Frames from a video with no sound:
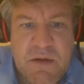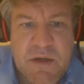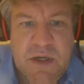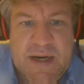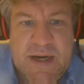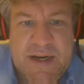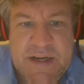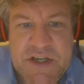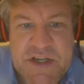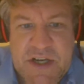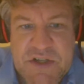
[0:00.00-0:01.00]
ID
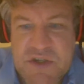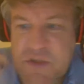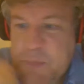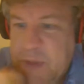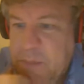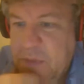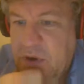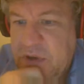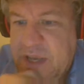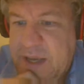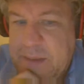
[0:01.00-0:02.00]
Jester's pinball
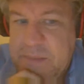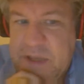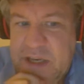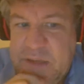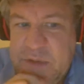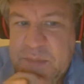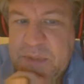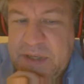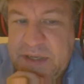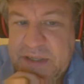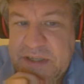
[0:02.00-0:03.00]
game that he was
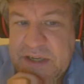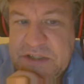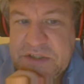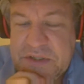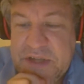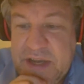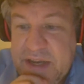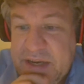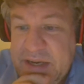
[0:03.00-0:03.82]
playing yesterday.